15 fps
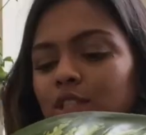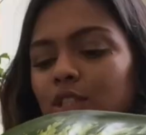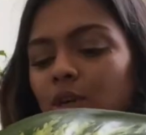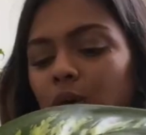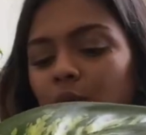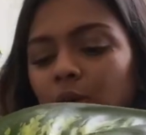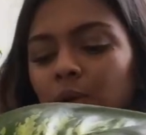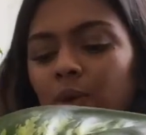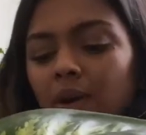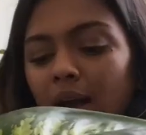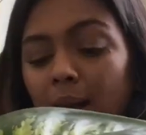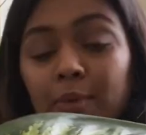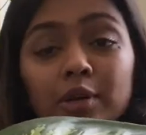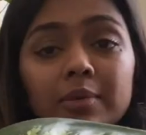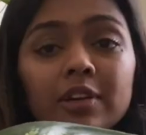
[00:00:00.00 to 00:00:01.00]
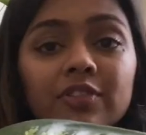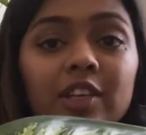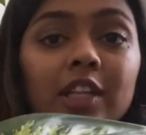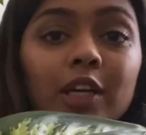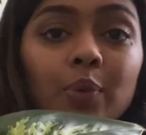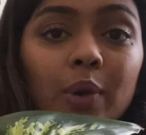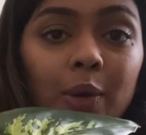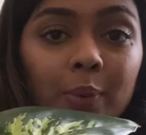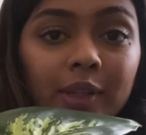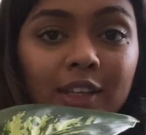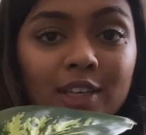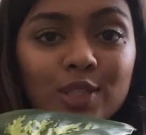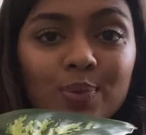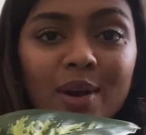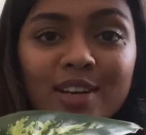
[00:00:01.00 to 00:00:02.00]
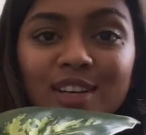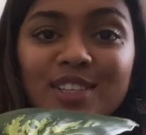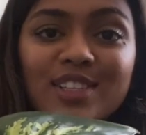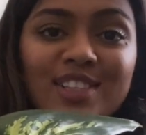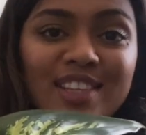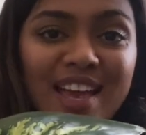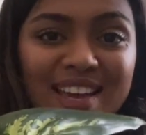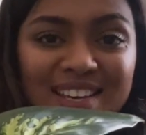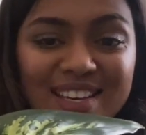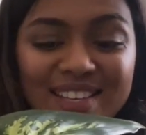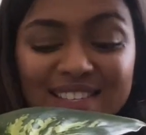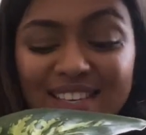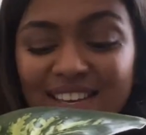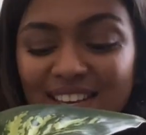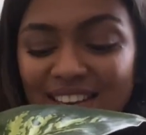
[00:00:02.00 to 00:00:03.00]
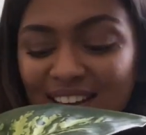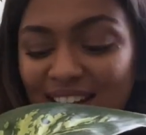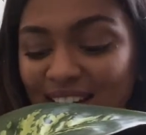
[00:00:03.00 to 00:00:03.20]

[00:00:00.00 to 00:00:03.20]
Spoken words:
So I'm going to be really quick with this one because it's that easy.